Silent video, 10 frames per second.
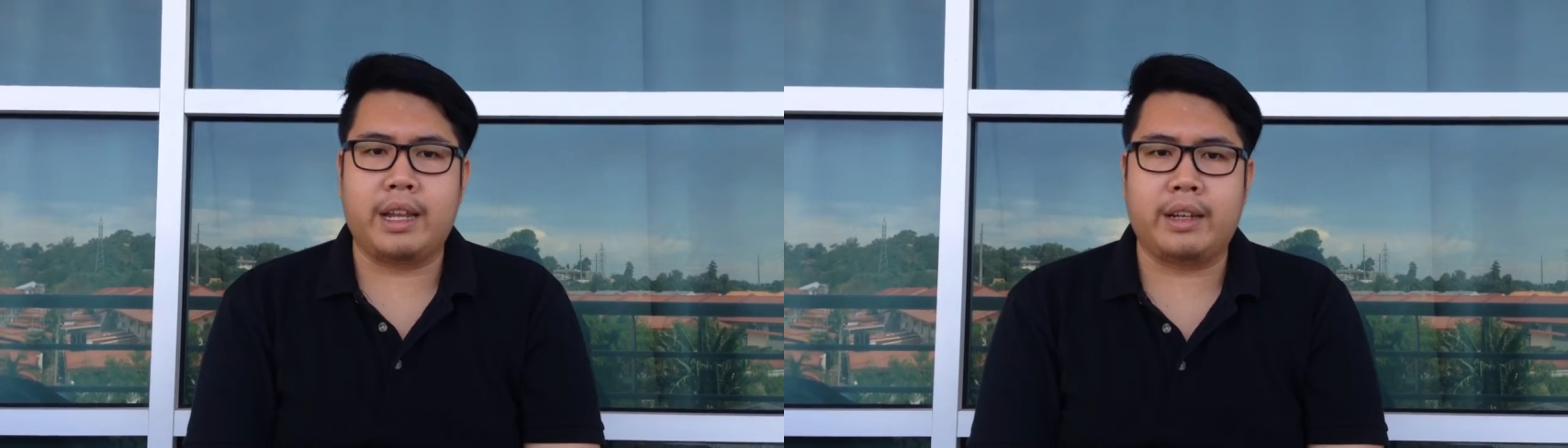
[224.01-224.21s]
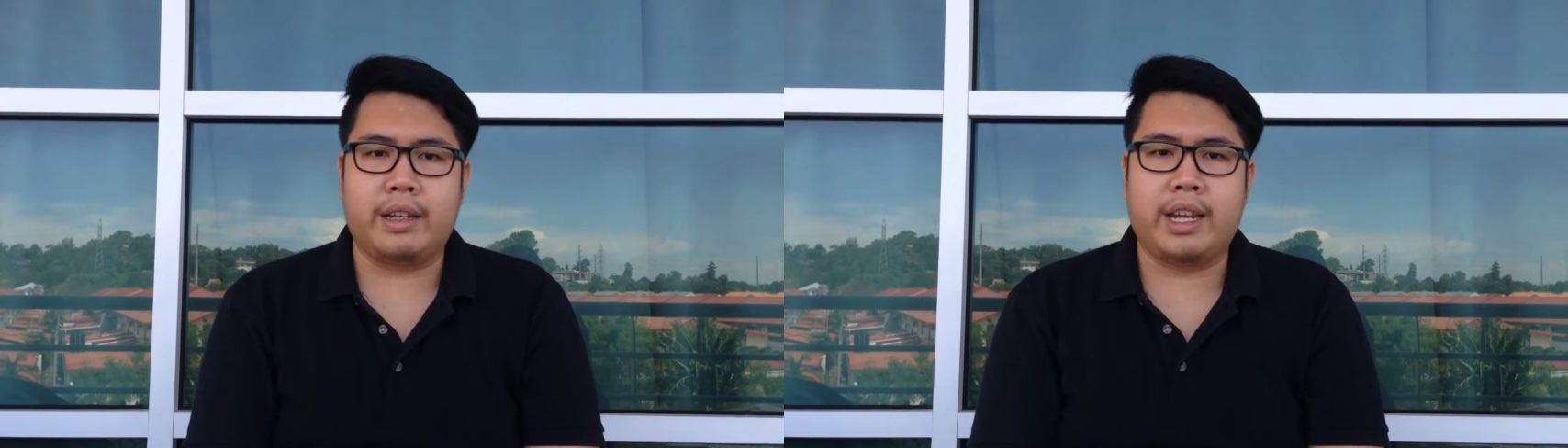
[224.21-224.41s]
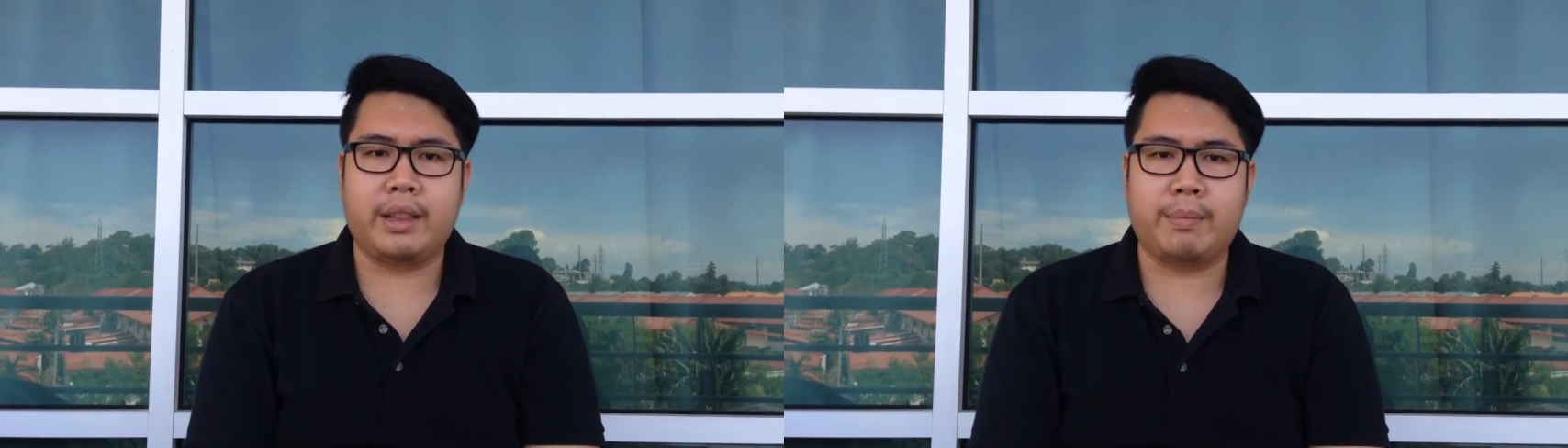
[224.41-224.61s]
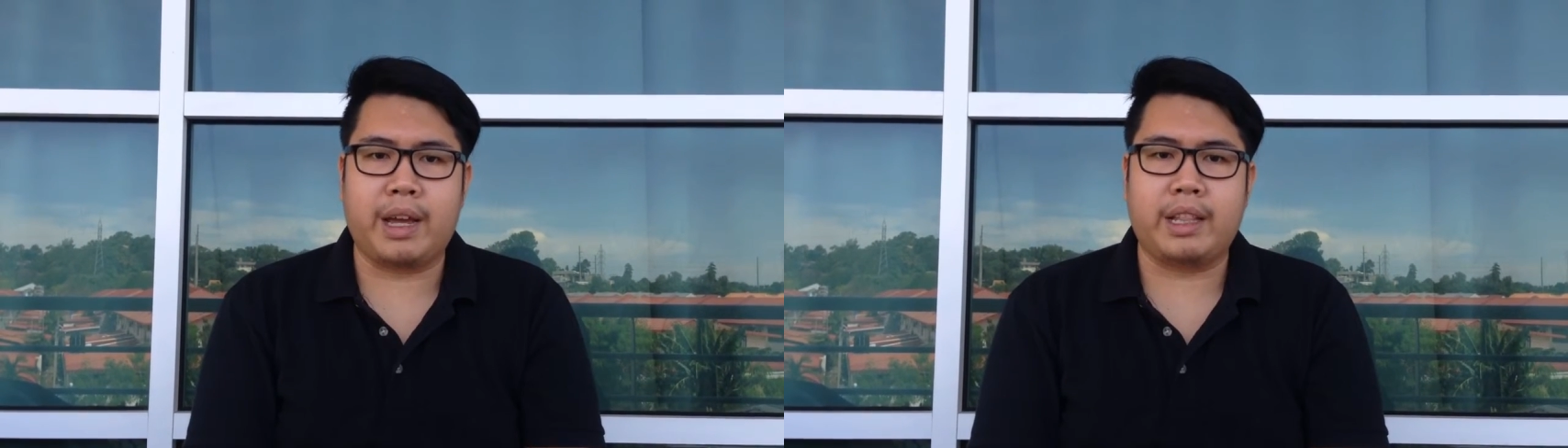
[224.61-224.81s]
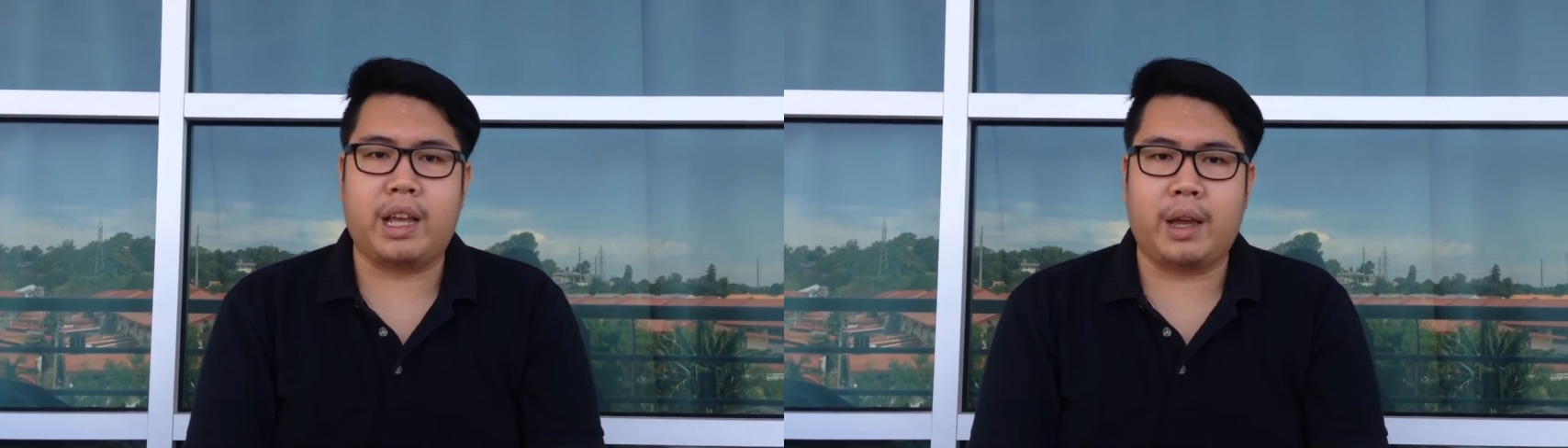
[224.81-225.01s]
and that
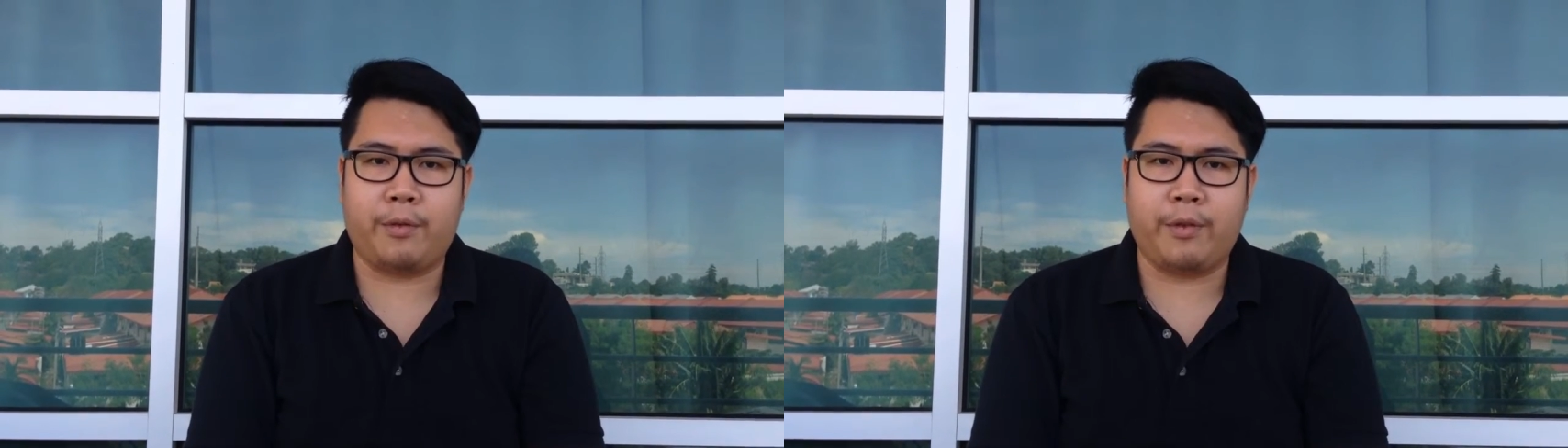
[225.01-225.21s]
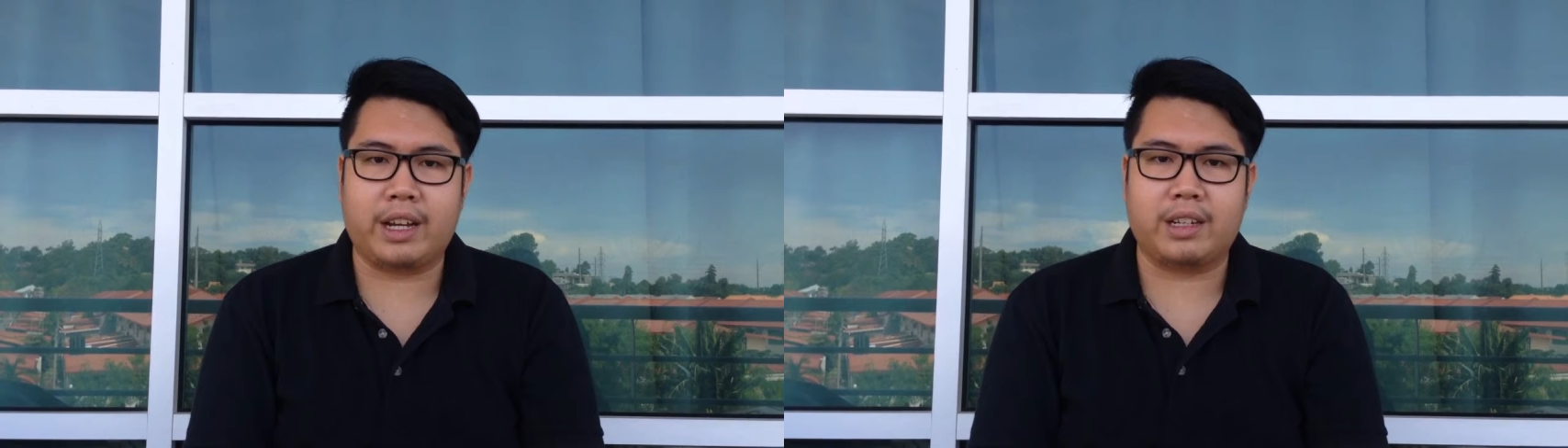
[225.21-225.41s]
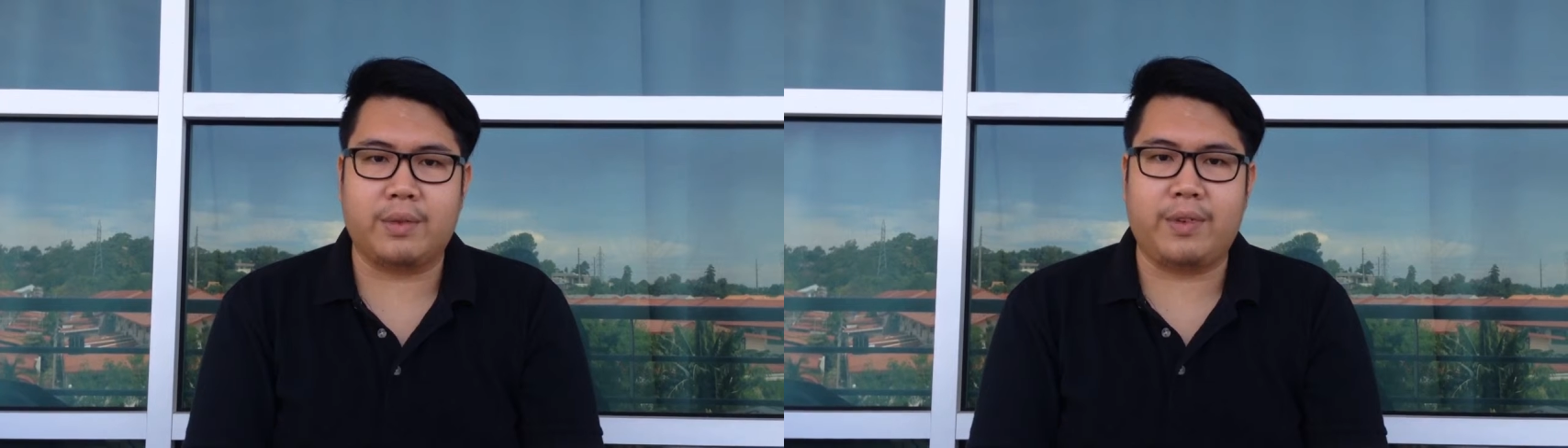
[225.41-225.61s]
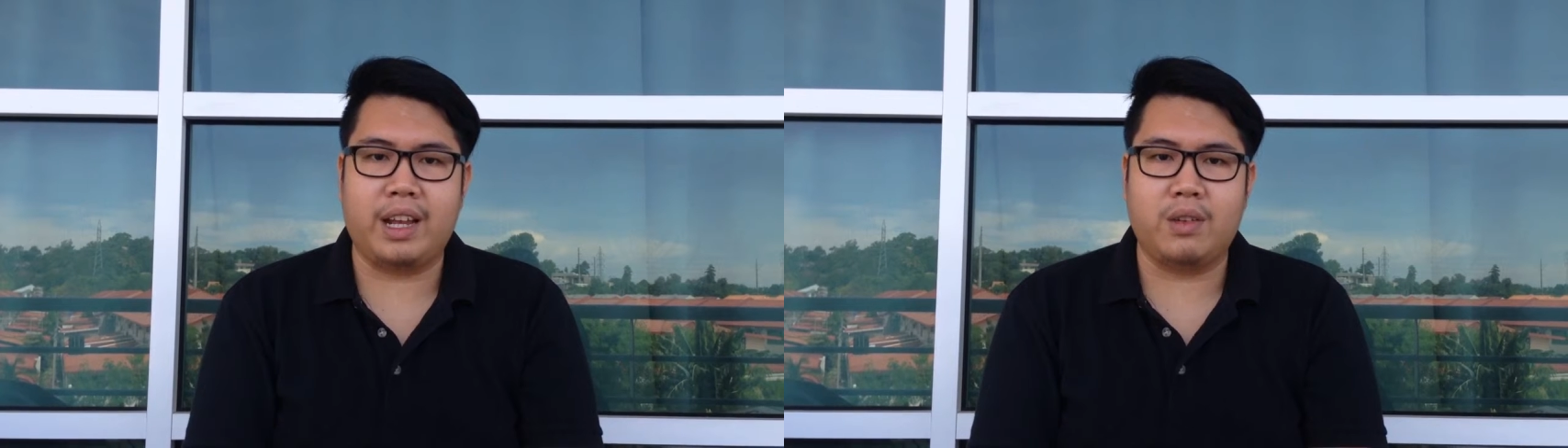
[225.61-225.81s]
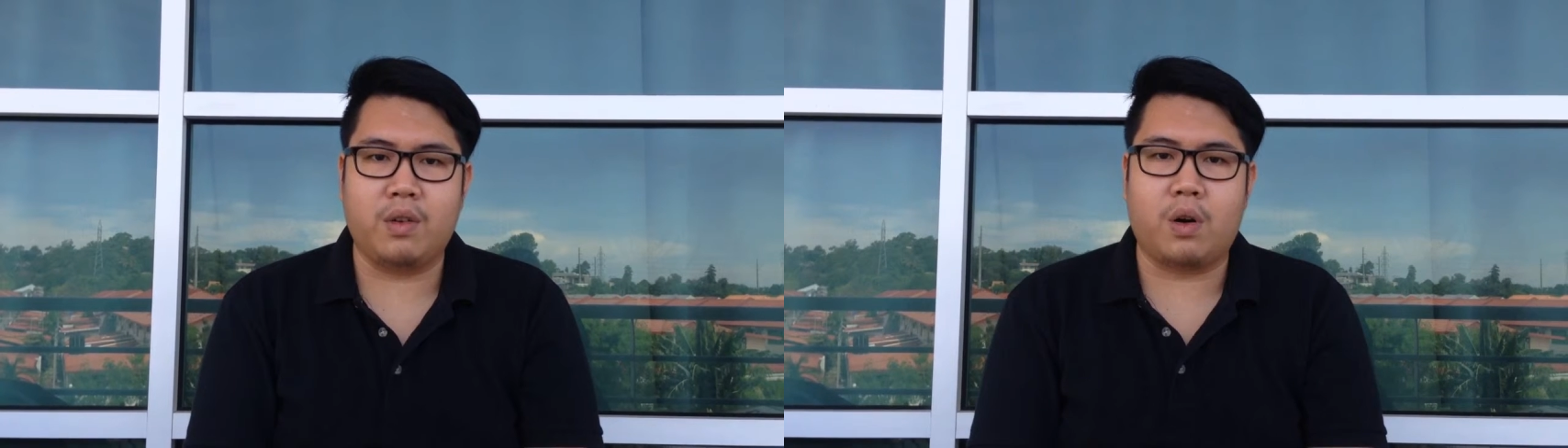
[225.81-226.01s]
might affect the
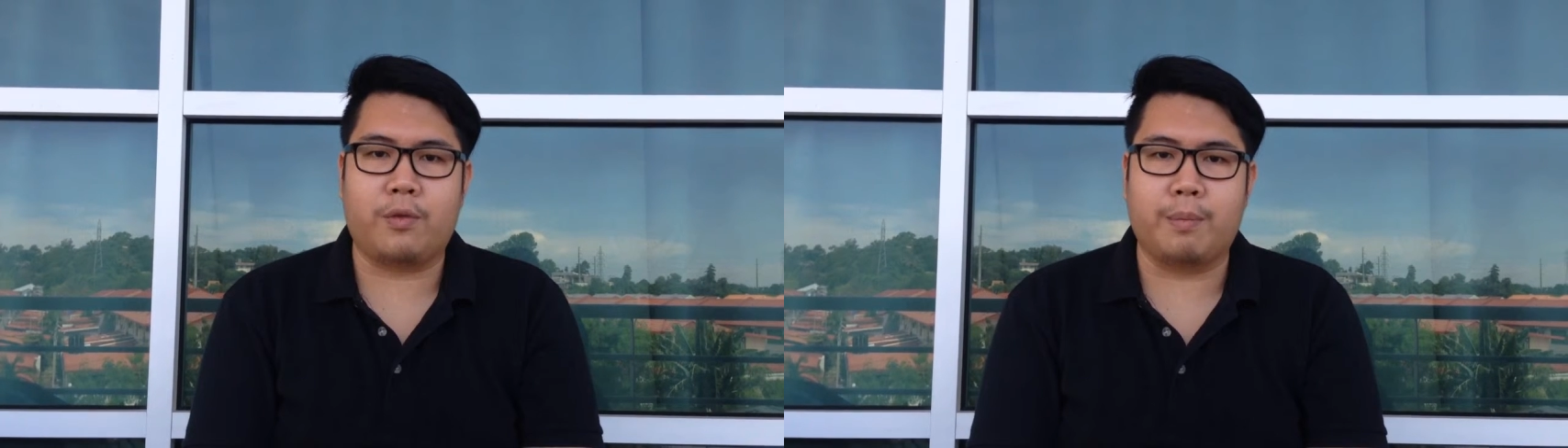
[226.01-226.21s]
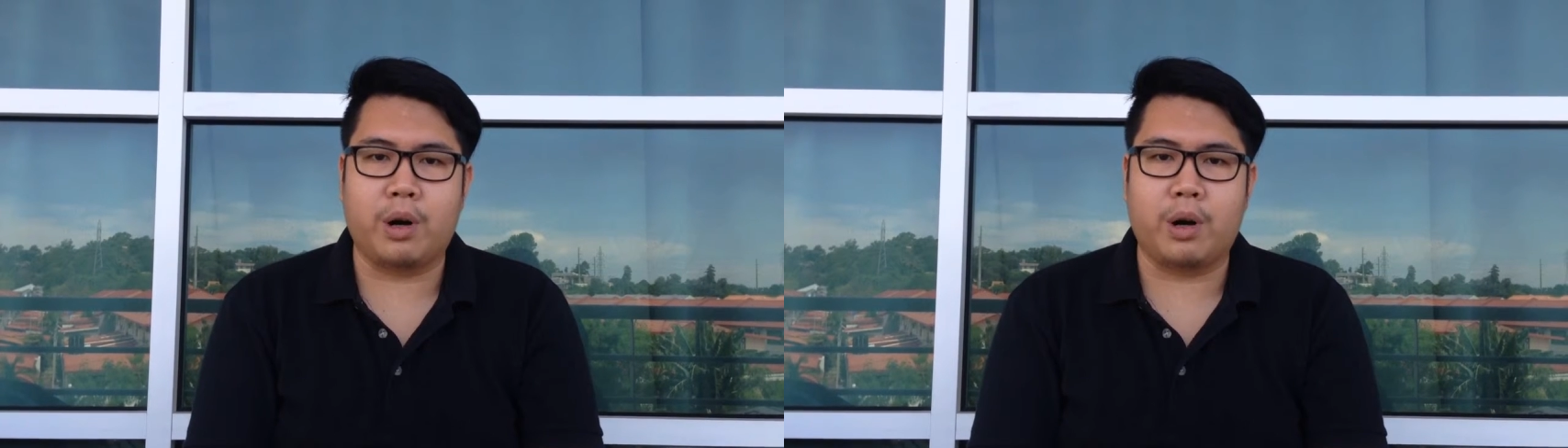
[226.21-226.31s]
value of